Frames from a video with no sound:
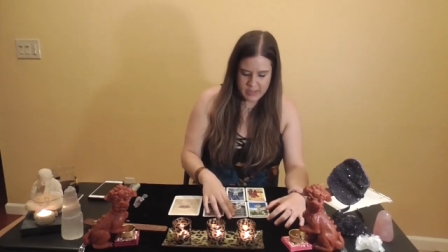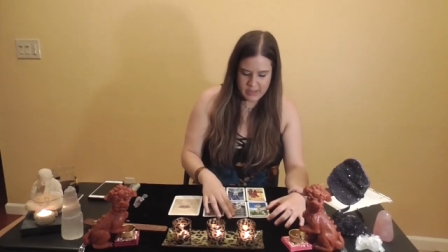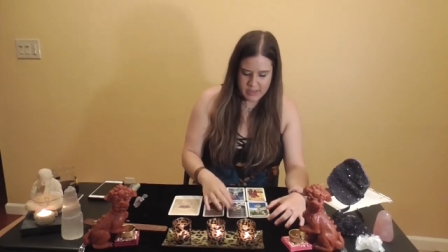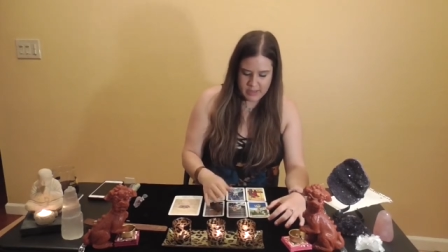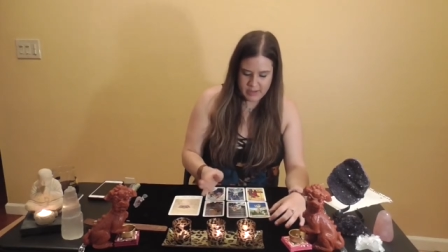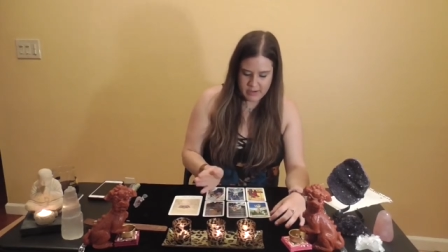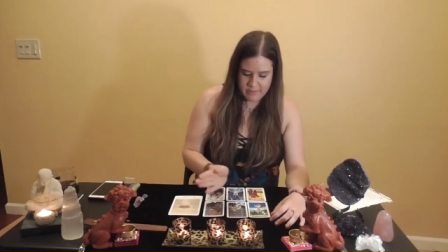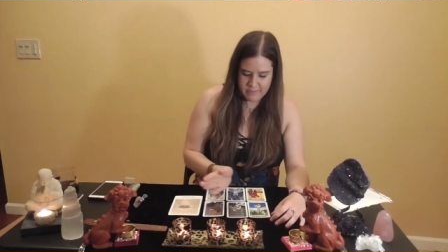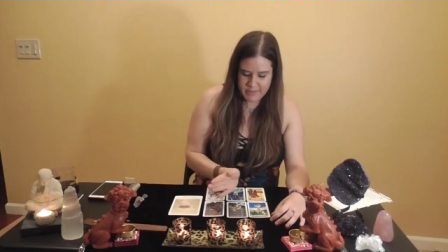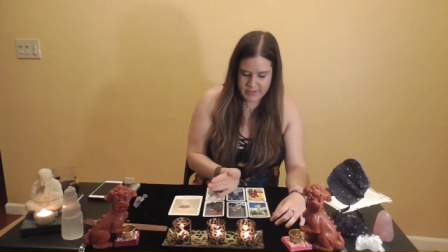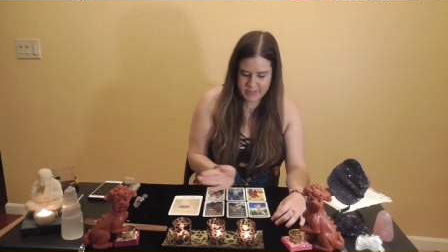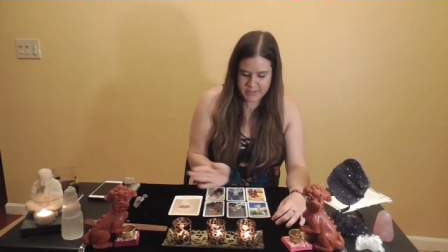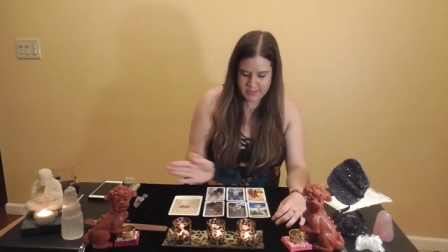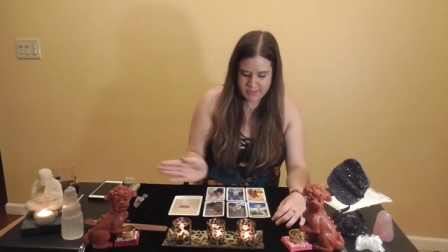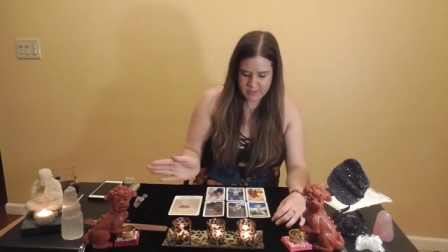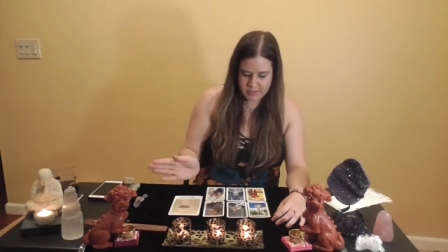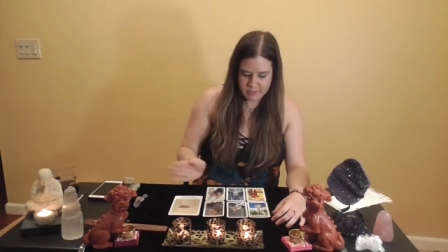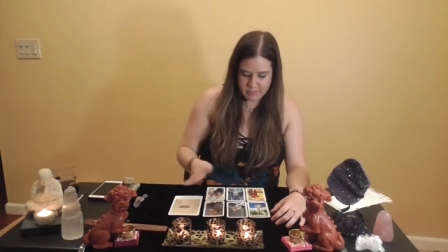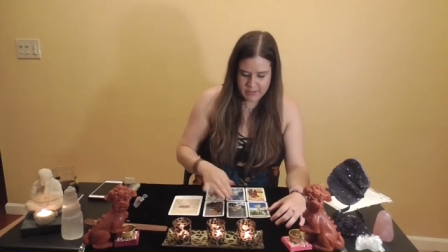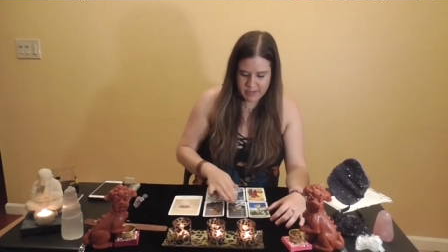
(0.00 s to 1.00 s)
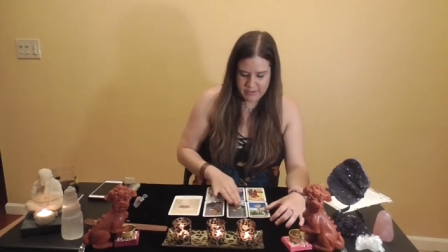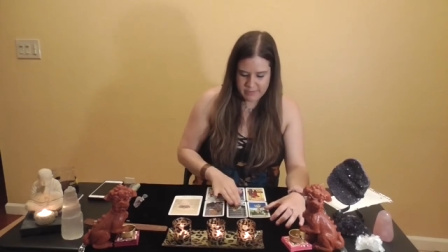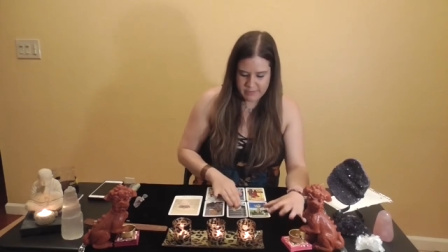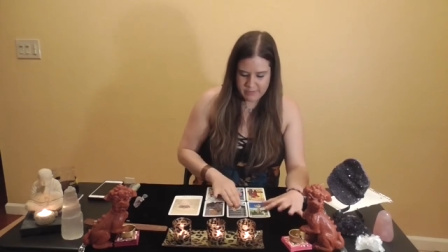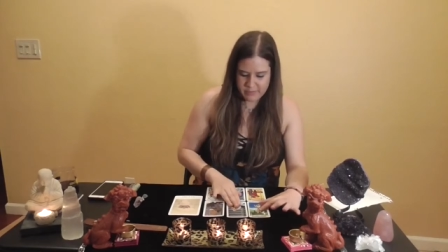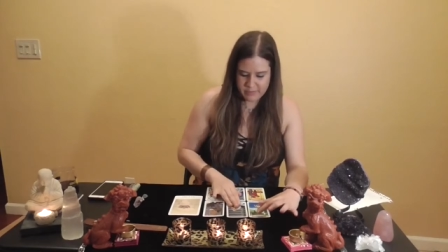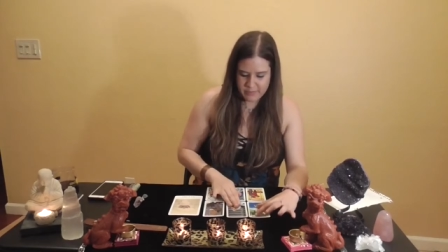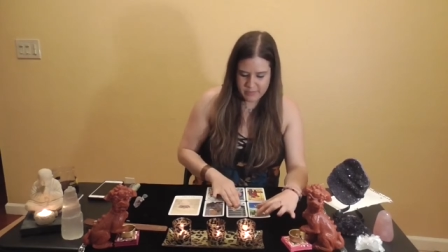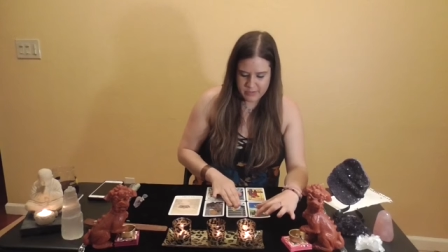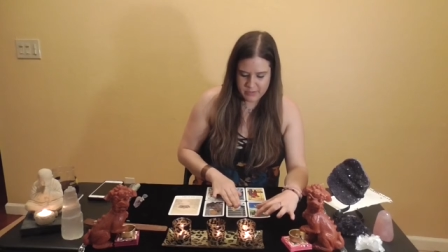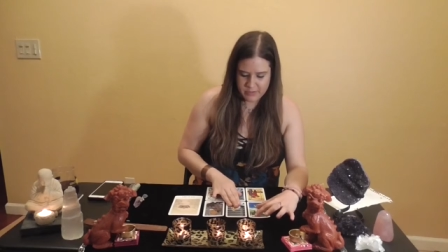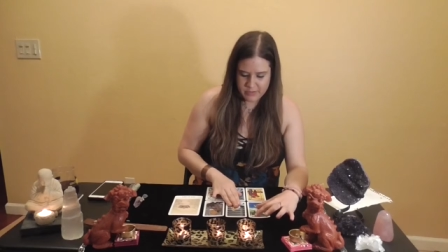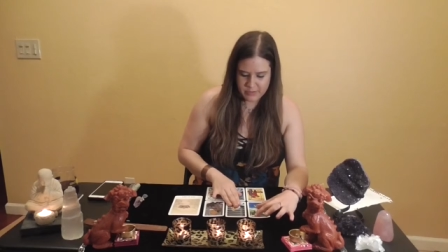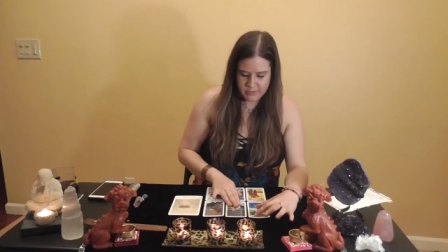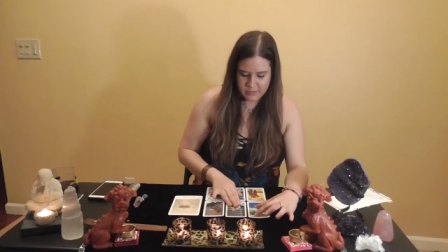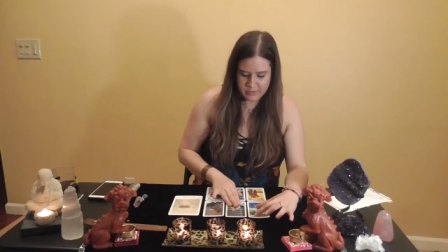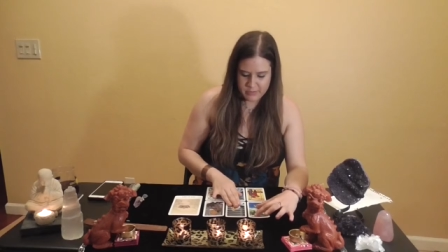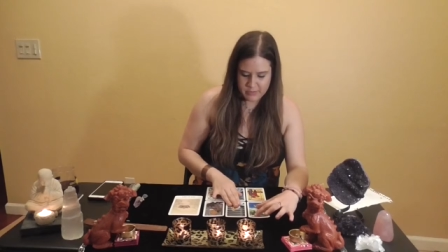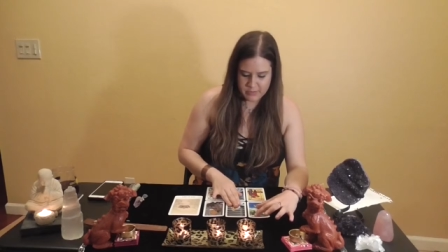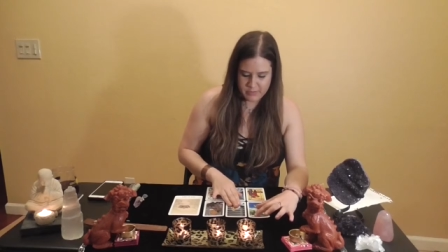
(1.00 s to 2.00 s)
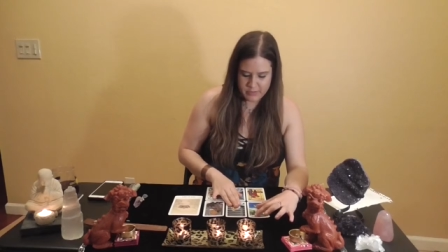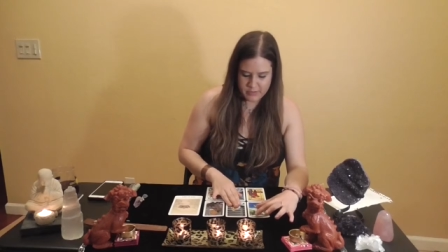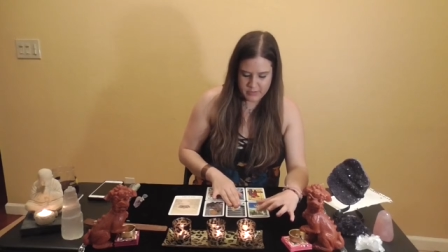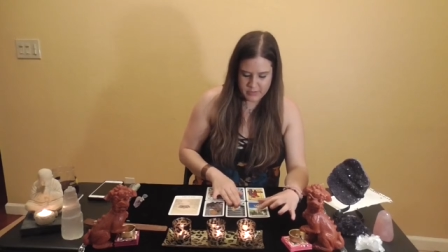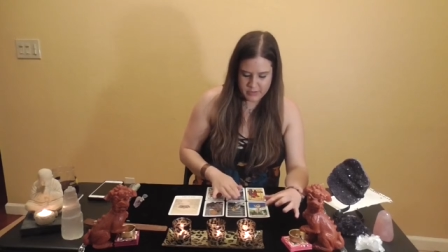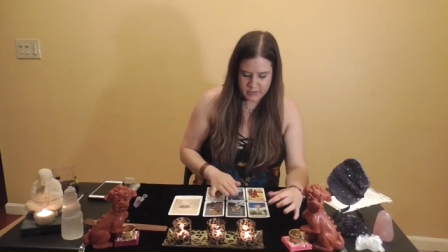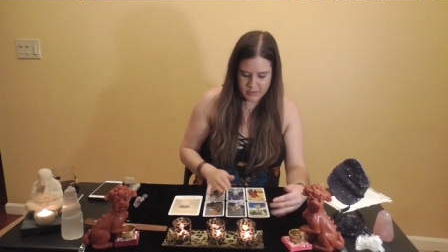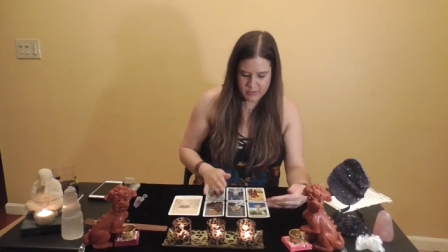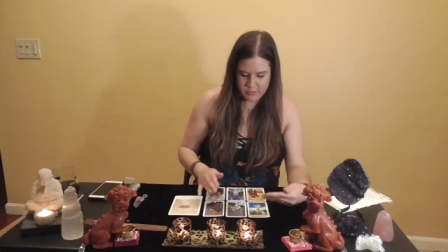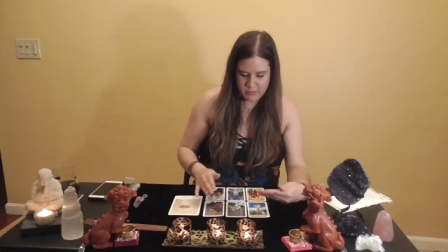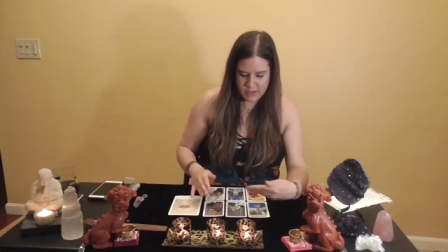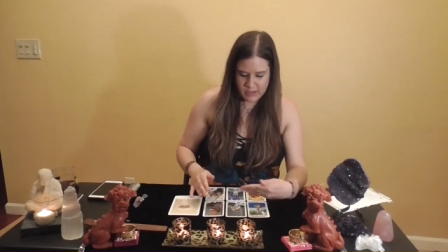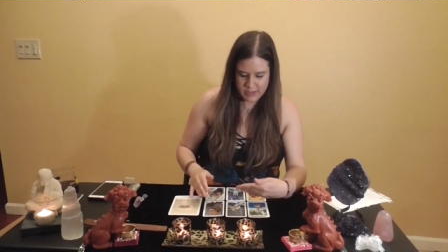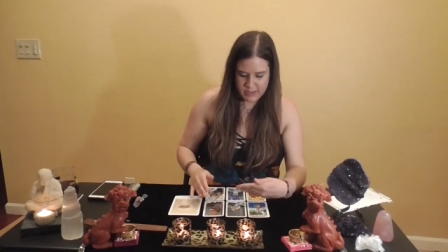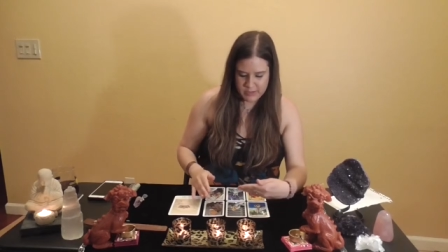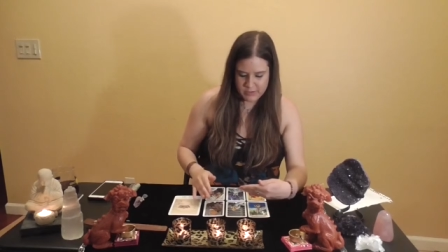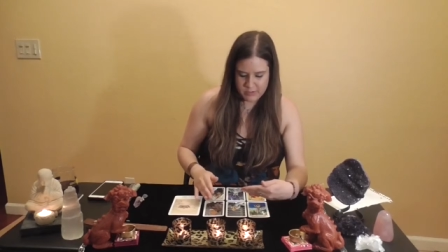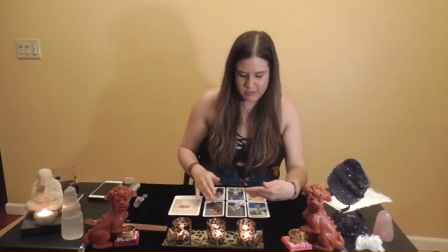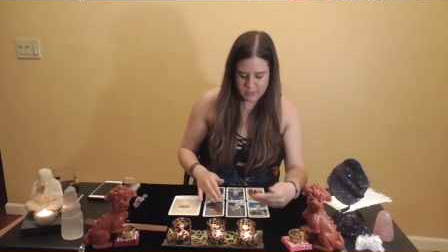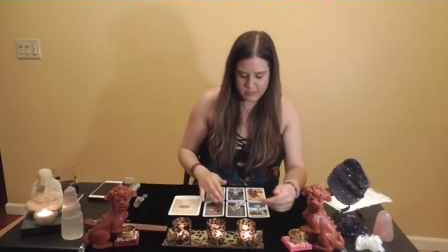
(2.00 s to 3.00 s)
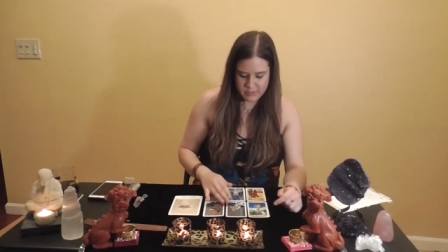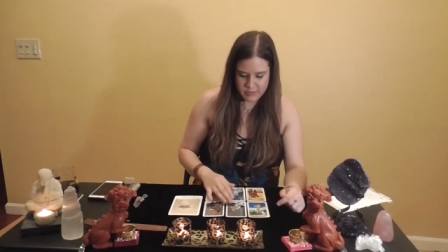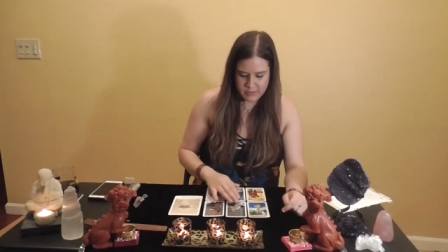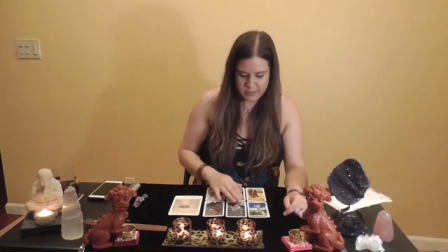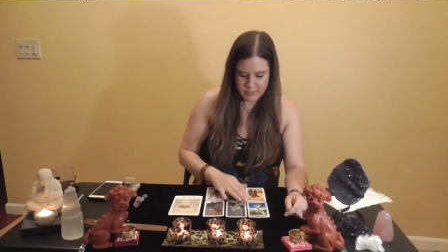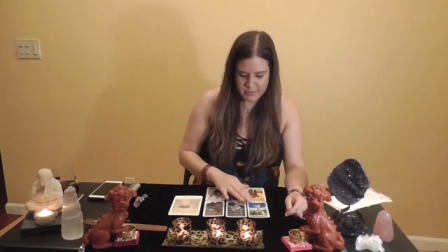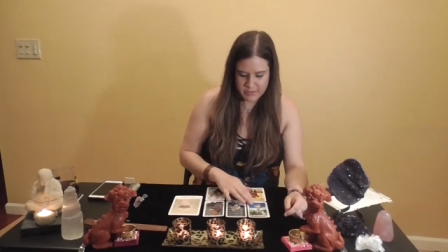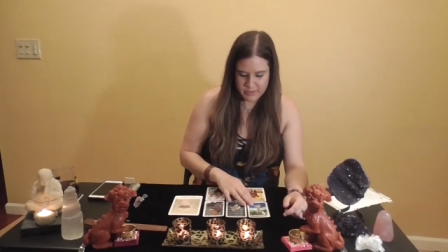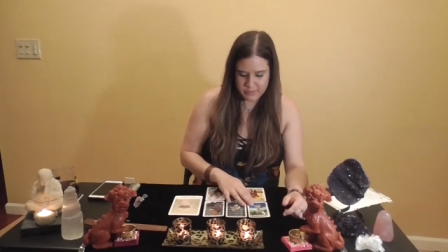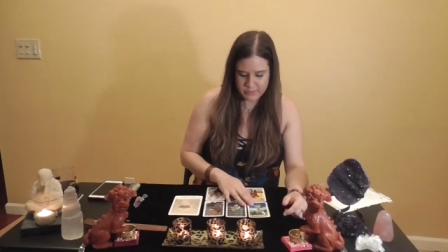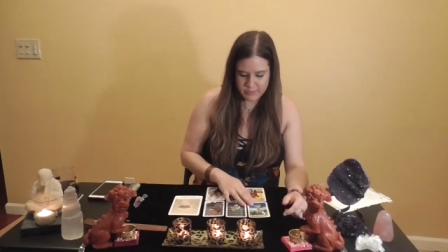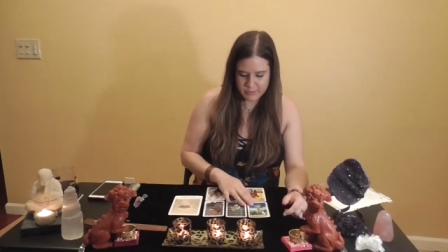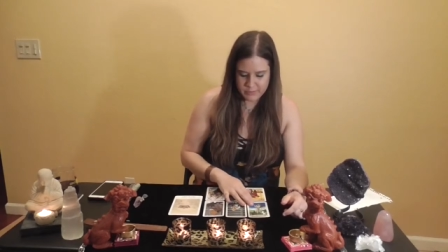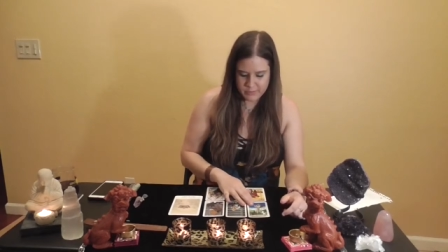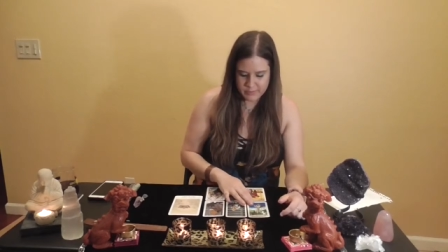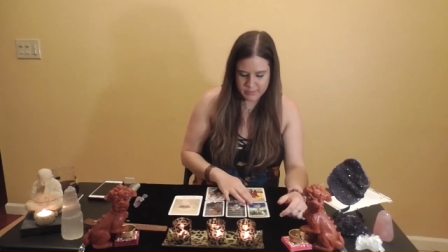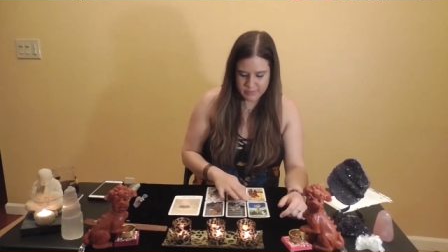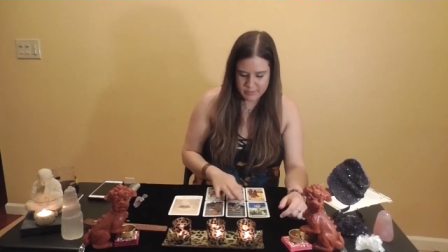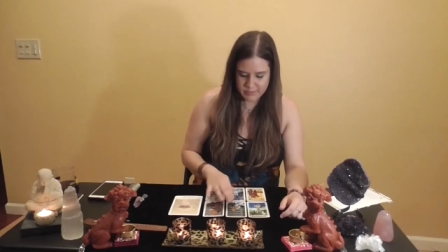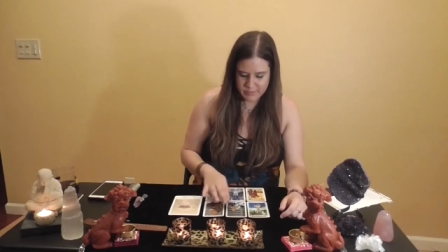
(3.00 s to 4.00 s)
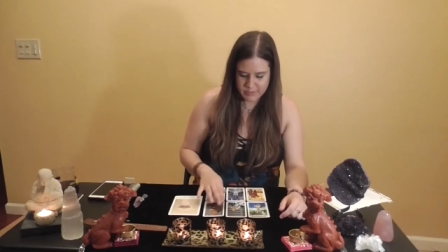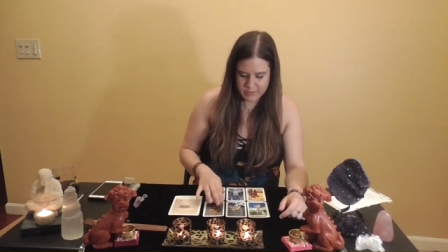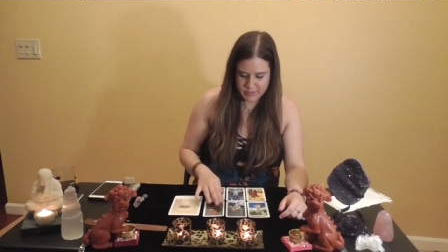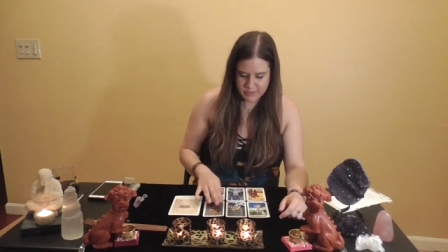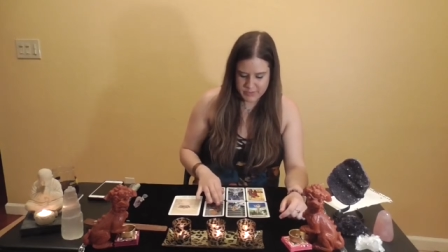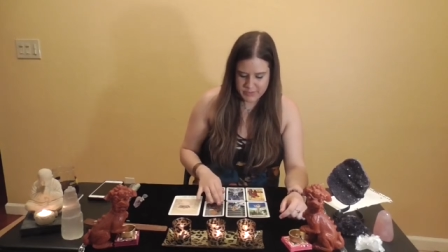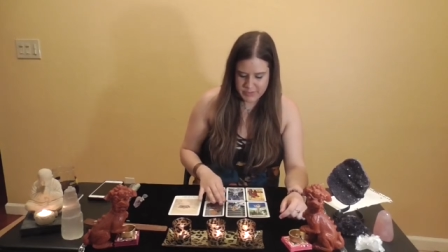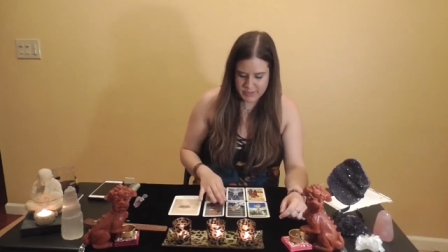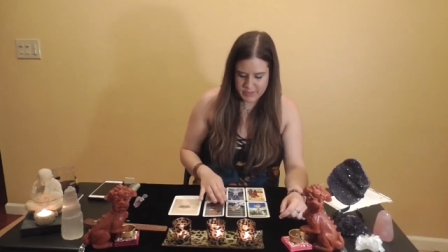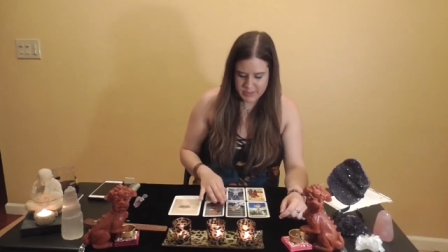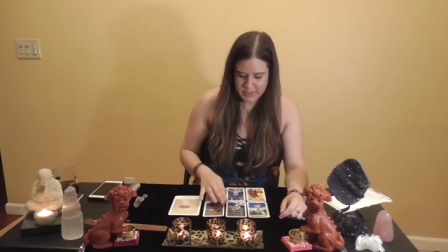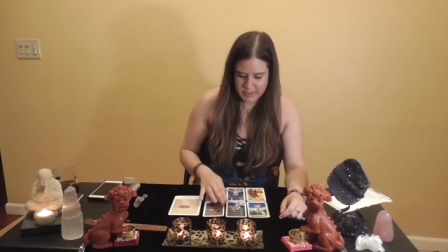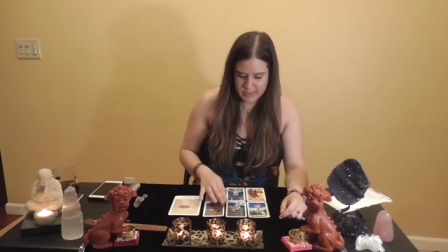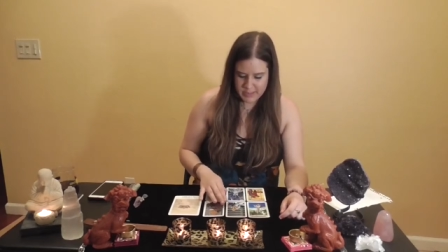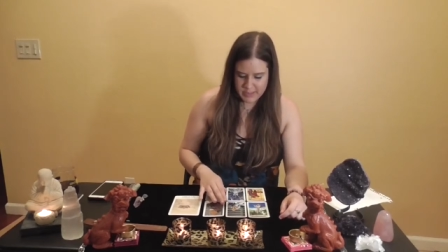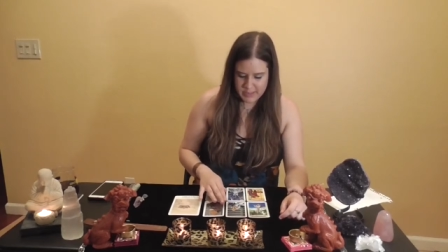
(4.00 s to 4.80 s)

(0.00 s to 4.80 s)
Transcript: They're facing away from you. You're walking toward them in the Fool reversed.